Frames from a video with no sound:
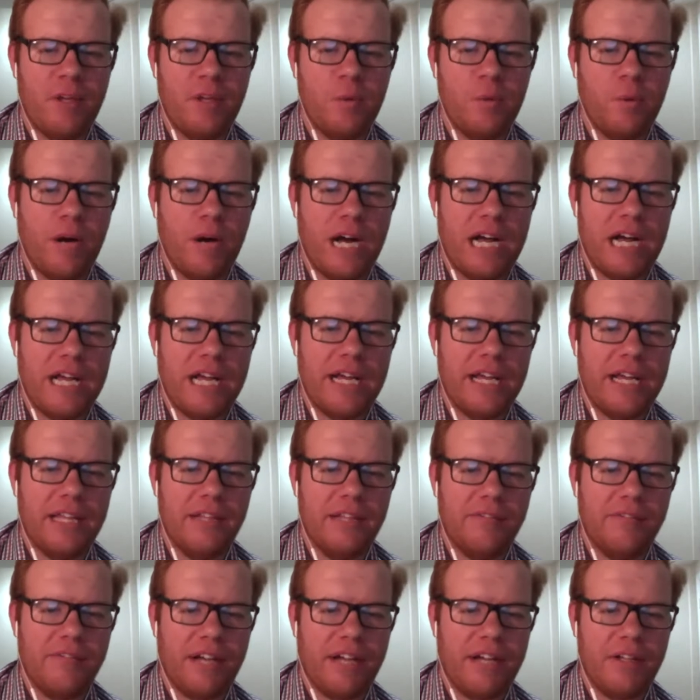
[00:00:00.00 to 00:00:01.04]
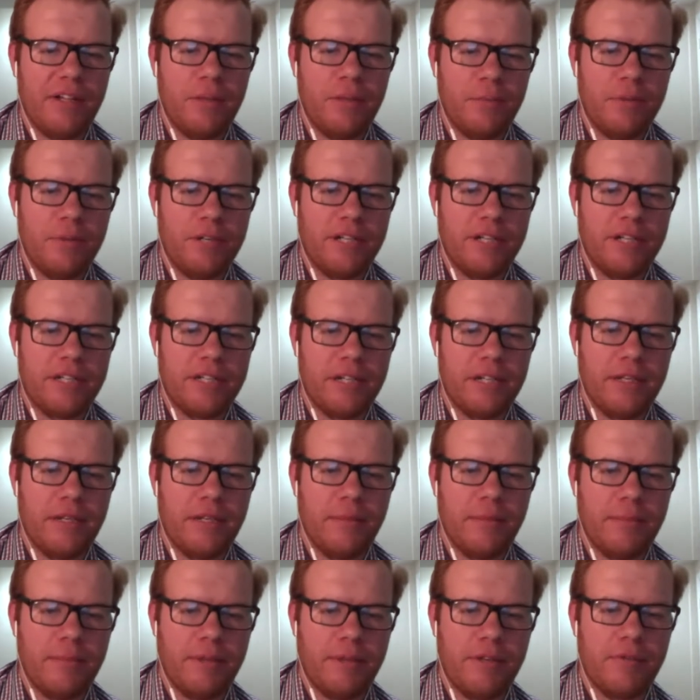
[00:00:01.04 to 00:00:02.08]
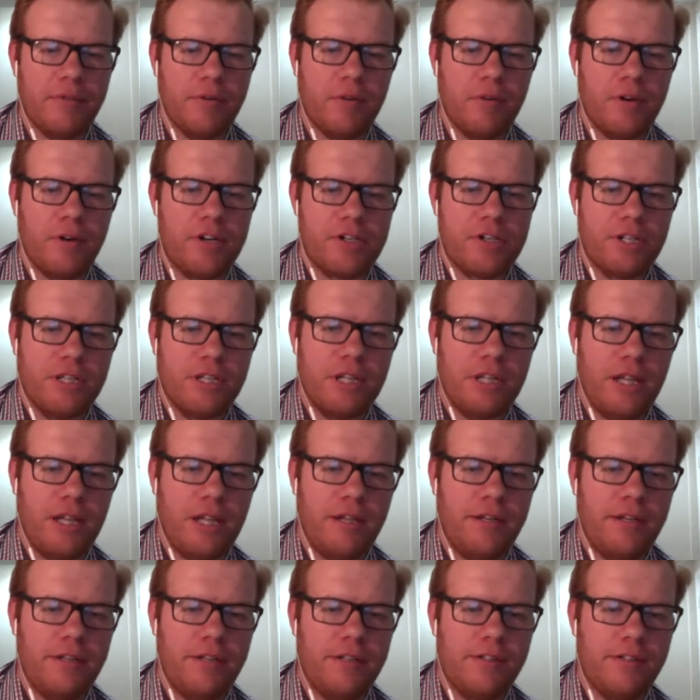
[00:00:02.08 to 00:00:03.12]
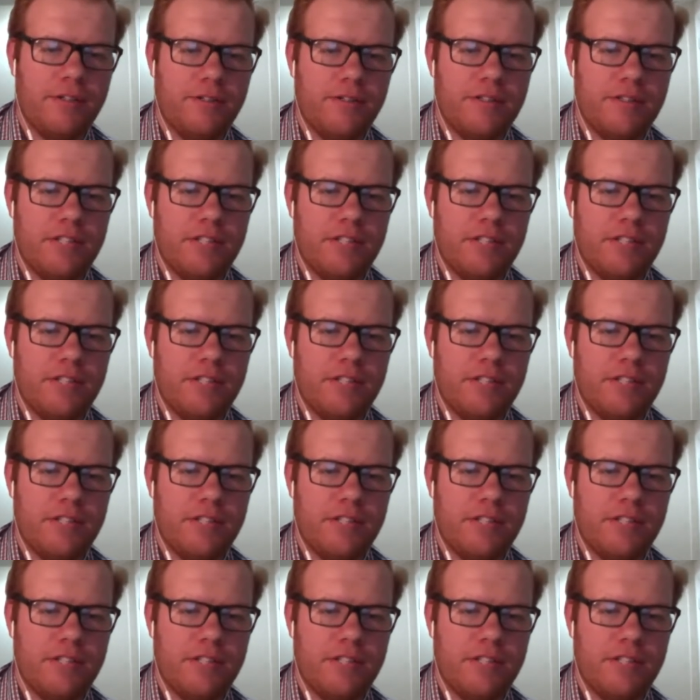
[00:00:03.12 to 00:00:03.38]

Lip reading: y and the value predicted by the regression line. So C